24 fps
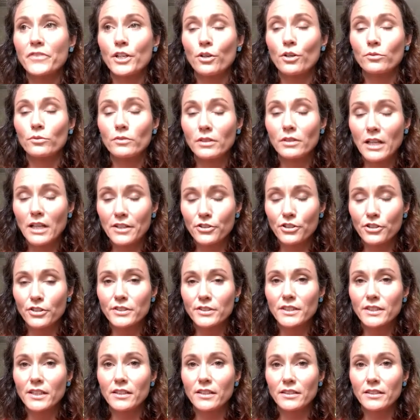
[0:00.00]
lenders
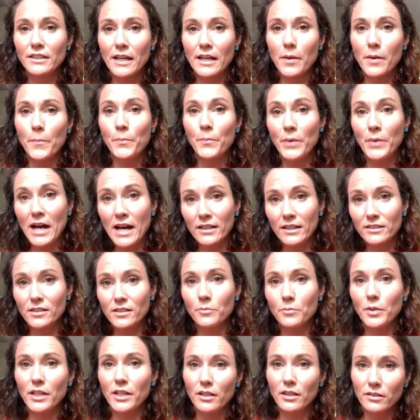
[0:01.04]
can get back to
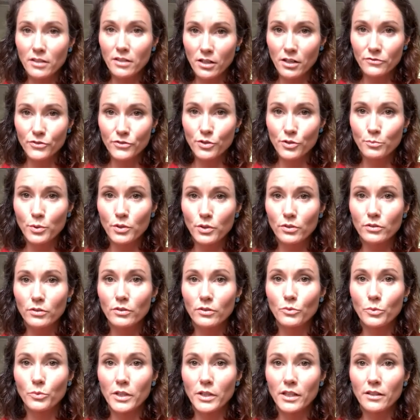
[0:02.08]
being comfortable
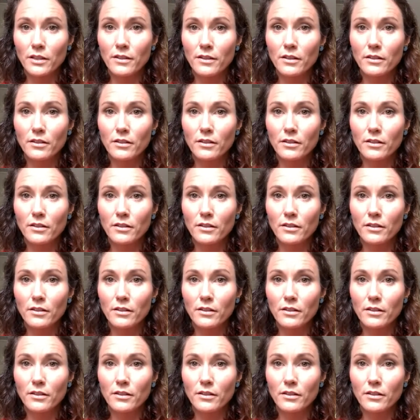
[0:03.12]
with